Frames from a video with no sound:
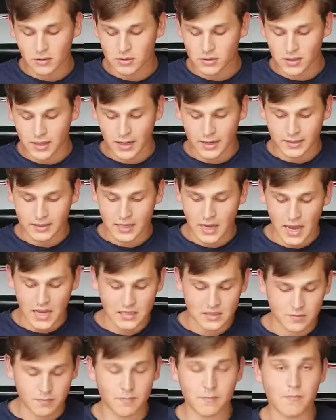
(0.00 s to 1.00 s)
so that it's
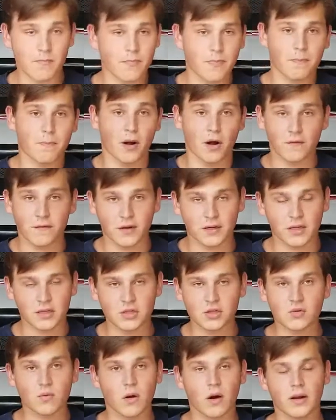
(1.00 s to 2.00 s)
as perfect as
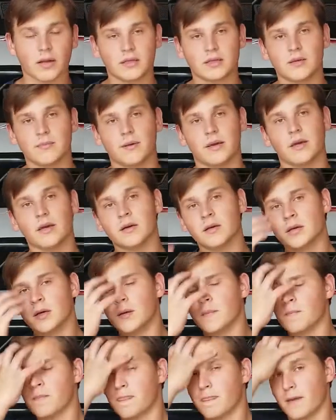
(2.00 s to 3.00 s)
you want it to be.
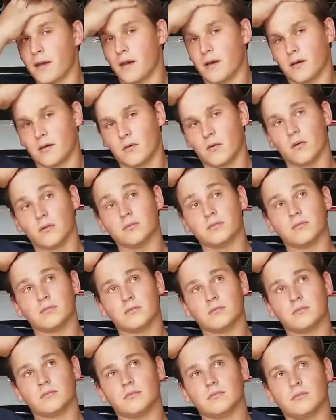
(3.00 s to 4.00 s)
Well,
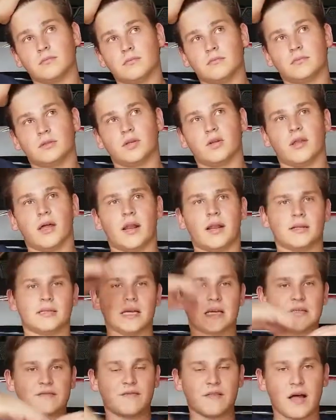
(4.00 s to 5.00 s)
so that it's
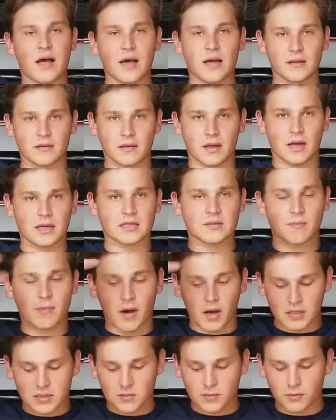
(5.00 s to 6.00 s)
as flat as
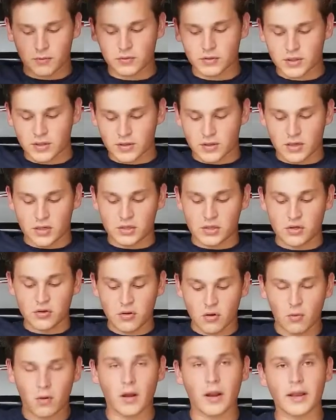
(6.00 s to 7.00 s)
possible, because you
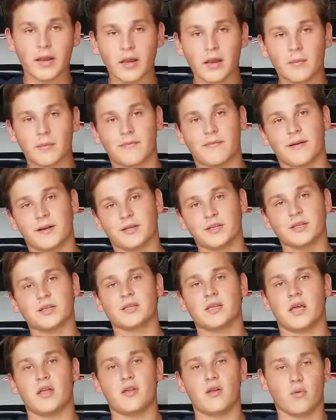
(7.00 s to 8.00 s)
don't want any imperfections
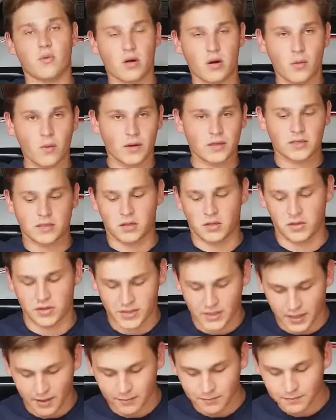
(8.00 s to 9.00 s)
and you don't want to waste all your
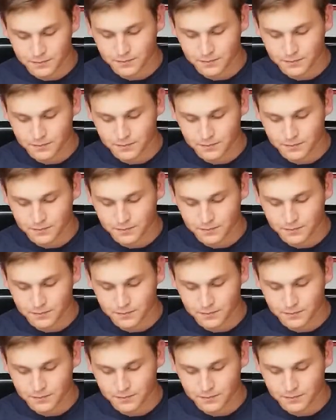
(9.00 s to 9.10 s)
time.